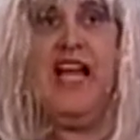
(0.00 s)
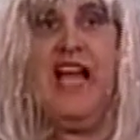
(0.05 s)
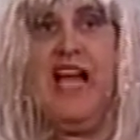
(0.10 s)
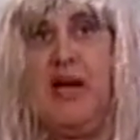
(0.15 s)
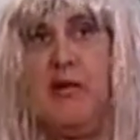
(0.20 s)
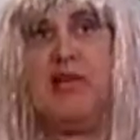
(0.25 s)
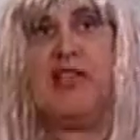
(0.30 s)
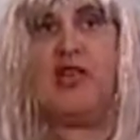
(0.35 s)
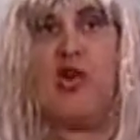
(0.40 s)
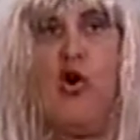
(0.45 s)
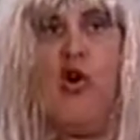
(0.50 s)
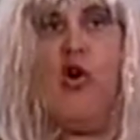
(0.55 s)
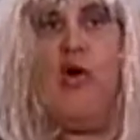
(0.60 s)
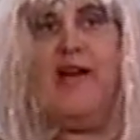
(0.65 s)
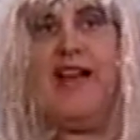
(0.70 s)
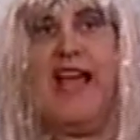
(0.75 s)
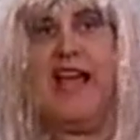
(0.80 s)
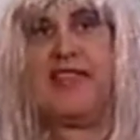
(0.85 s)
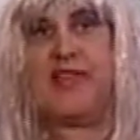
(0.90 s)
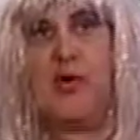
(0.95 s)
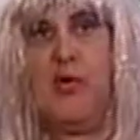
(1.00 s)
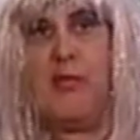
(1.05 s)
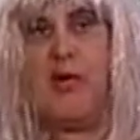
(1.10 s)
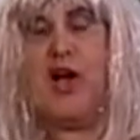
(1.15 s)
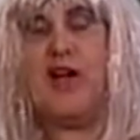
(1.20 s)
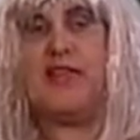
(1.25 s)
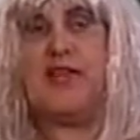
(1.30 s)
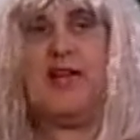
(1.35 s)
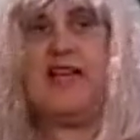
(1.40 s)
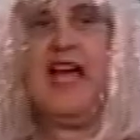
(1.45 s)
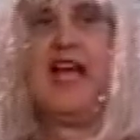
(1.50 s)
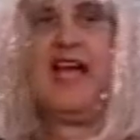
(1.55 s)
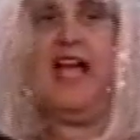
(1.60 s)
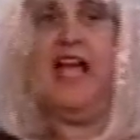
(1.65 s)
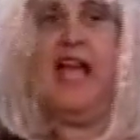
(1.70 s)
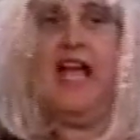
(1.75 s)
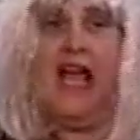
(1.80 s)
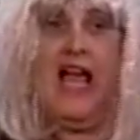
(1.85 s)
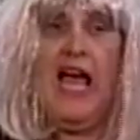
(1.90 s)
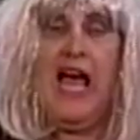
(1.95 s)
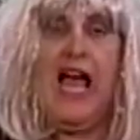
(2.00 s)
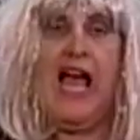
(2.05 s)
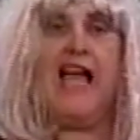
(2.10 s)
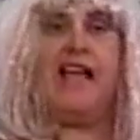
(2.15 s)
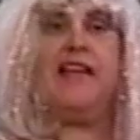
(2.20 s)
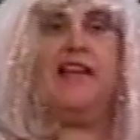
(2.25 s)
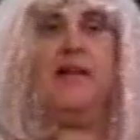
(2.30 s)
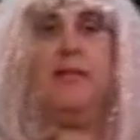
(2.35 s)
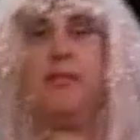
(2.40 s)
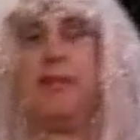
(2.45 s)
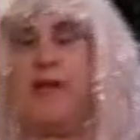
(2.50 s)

he was cool. And Ethel Mertz. Okay, I can.